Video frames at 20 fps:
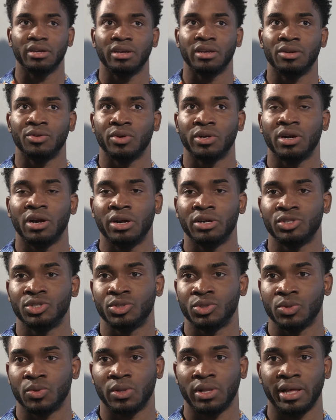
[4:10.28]
In
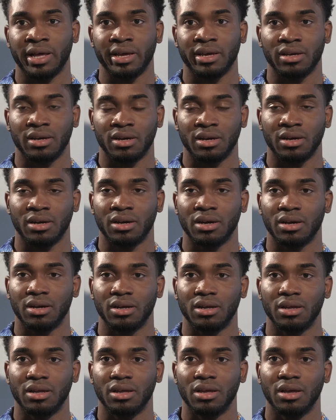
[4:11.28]
regards to like
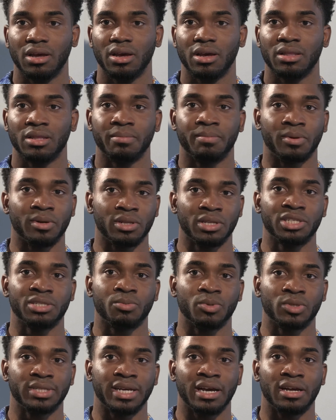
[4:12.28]
the police
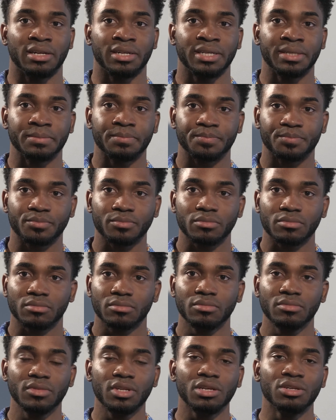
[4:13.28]
brutality,
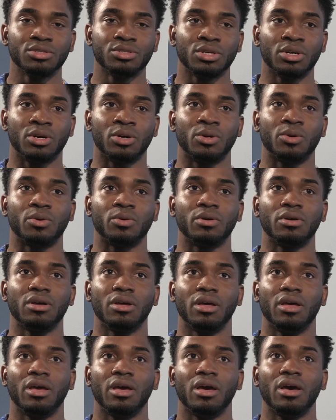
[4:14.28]
so,
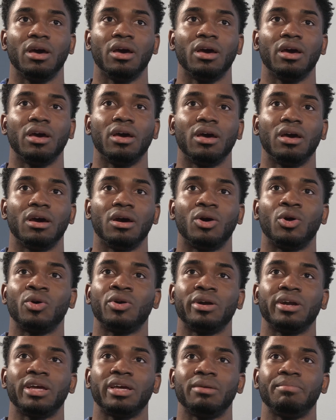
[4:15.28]

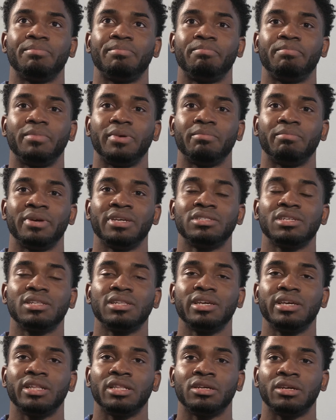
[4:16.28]
or
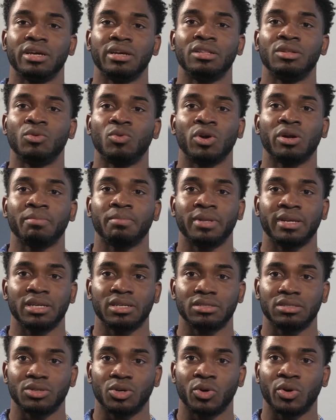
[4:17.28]
basically in the
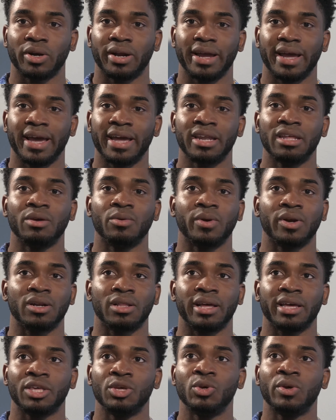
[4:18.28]
workplace or anywhere,
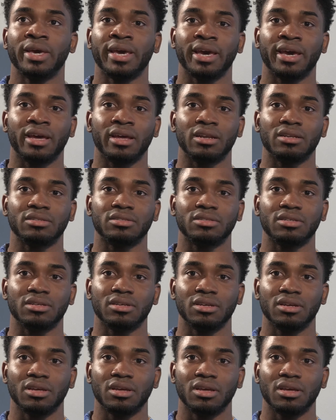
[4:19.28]
like you can't